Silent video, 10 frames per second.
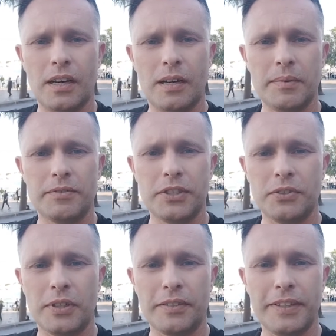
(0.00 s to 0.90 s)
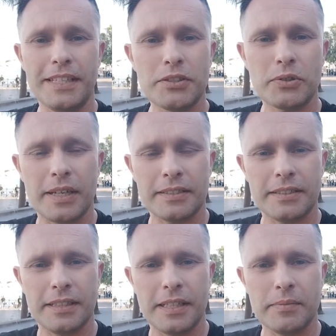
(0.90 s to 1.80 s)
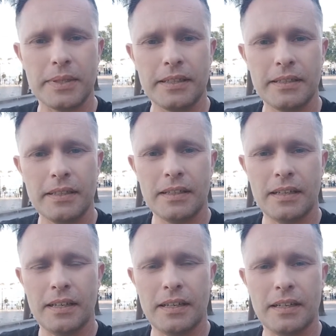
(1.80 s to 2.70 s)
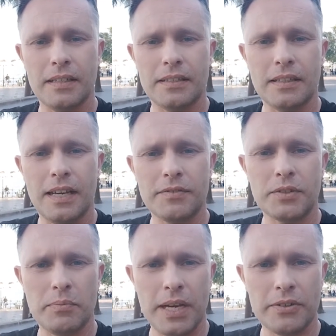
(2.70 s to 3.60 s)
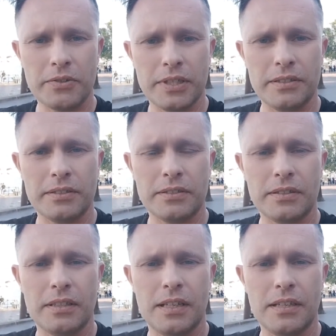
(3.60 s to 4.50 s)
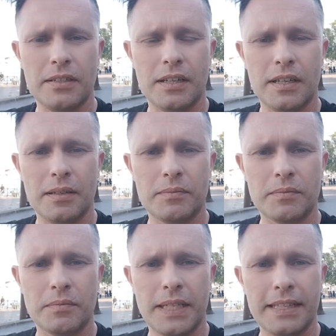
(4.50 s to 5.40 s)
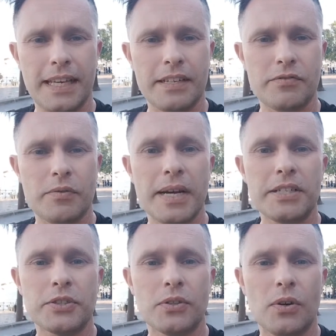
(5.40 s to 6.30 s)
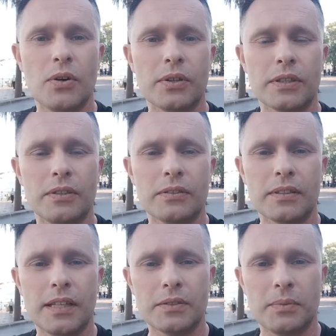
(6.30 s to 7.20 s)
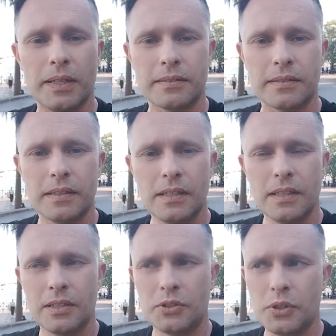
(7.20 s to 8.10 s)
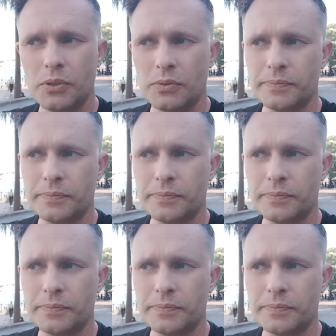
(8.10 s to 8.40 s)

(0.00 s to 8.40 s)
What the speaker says: if she's not even interested in me. Have some boundaries and get that information early on. That's one. Two,